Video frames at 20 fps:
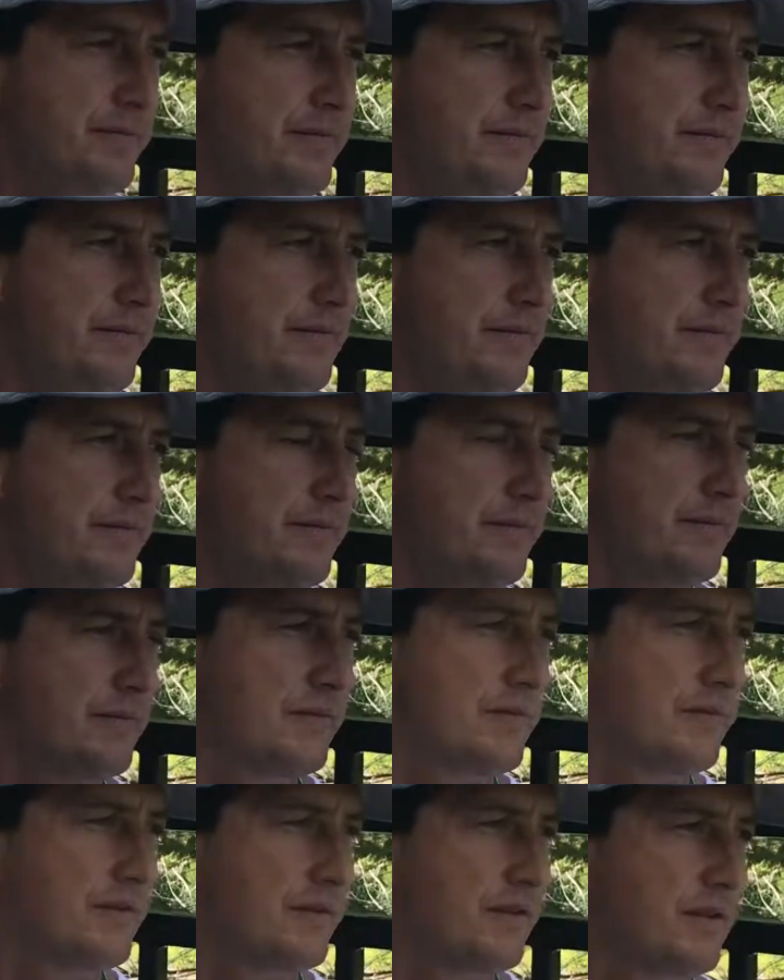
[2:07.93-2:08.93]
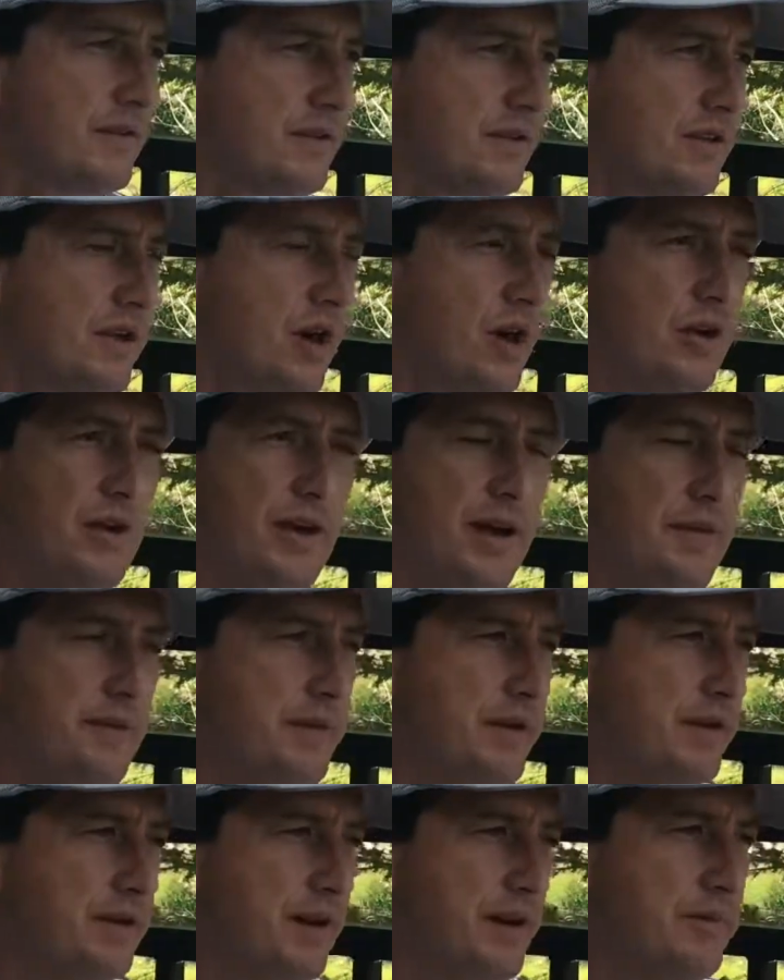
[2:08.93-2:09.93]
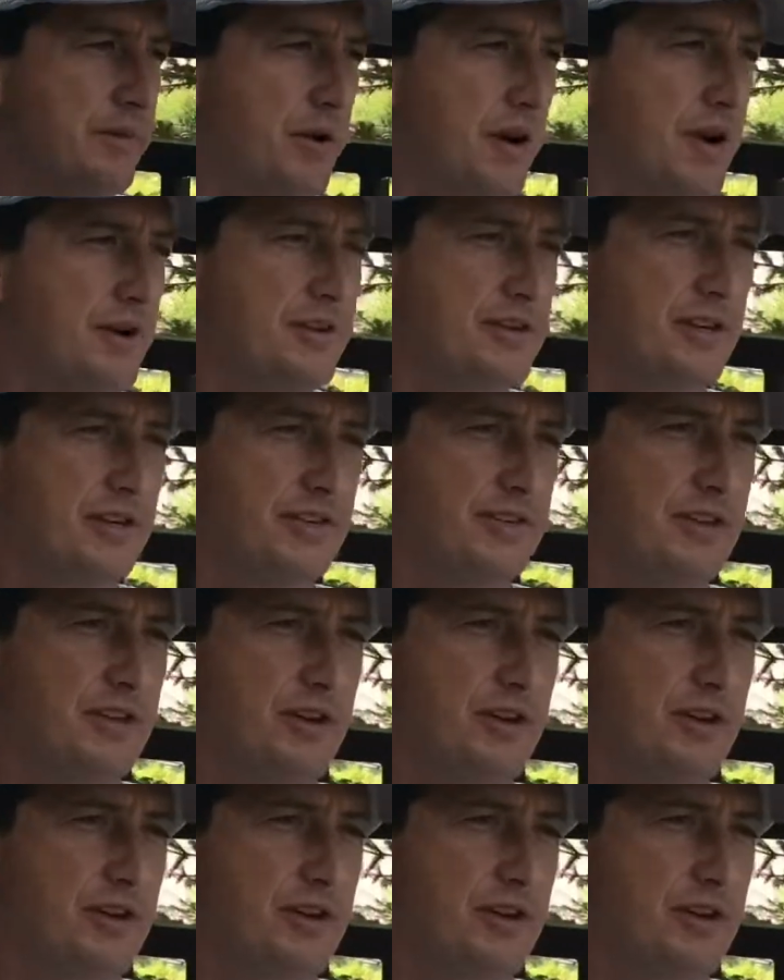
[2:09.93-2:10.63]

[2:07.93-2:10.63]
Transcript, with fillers: sponsorship on multiple projects. Oh yeah, big time projects,